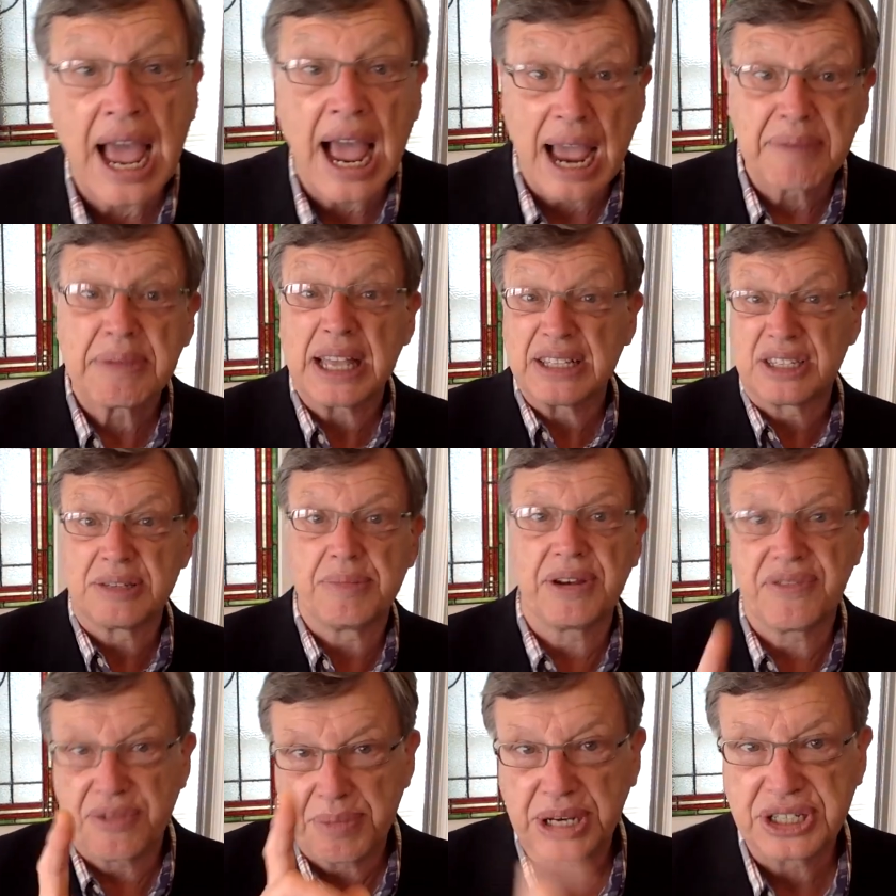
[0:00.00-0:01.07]
I'm getting some
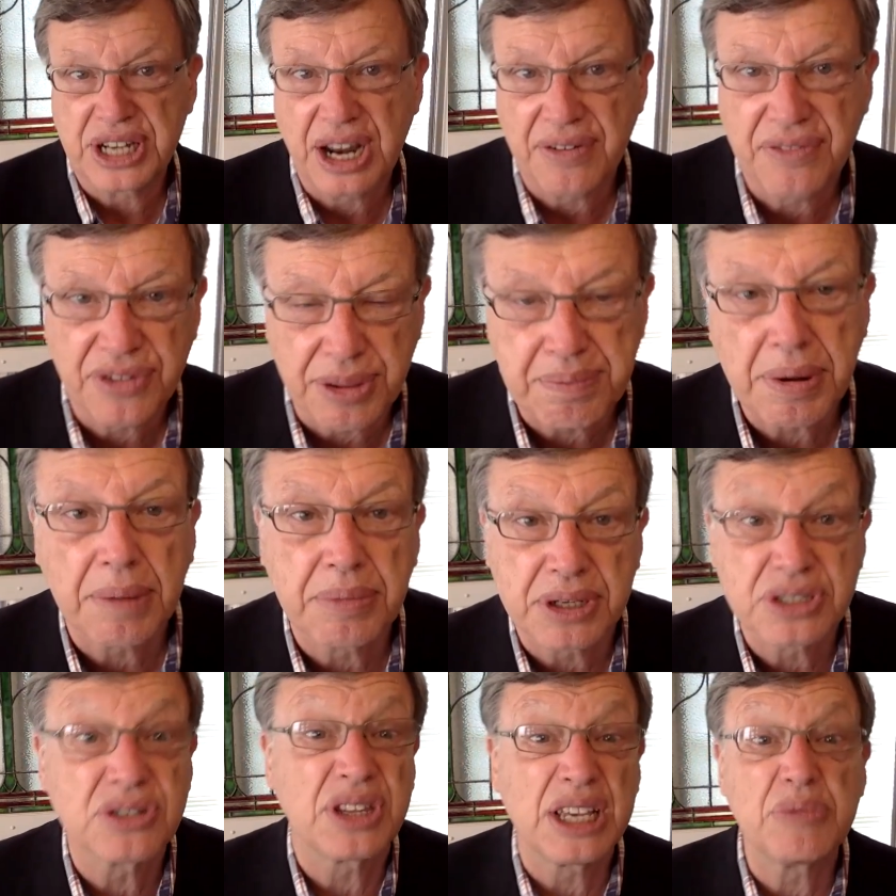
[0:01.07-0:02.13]
information out for the
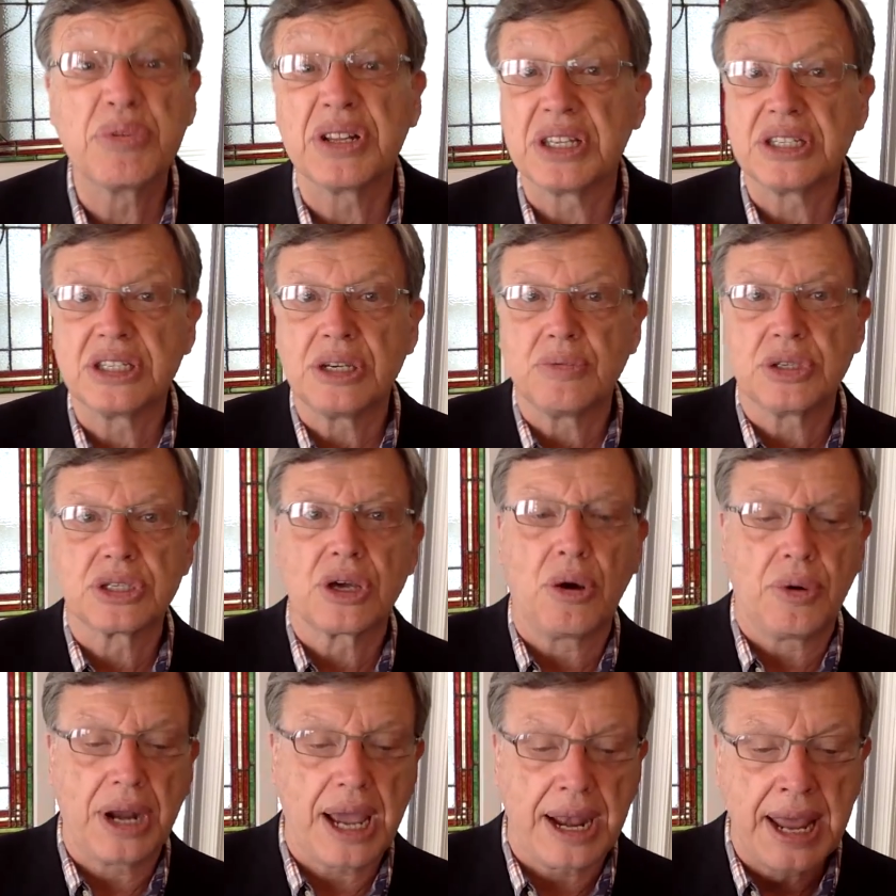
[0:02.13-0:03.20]
public so they really see what's
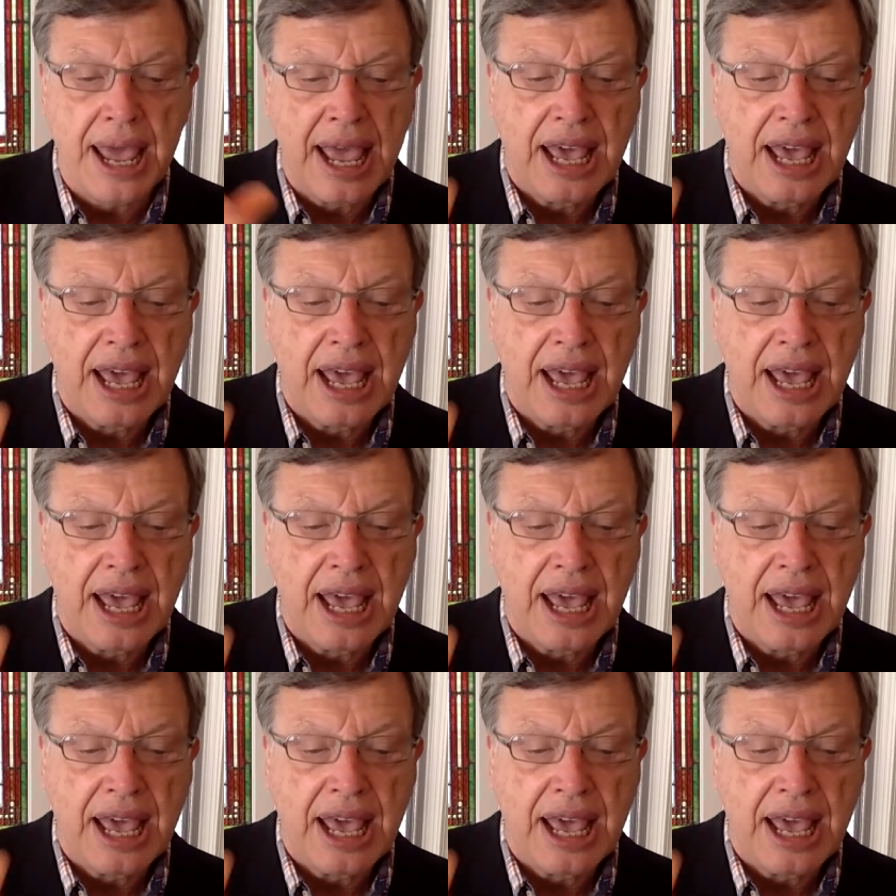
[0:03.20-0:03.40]
going on.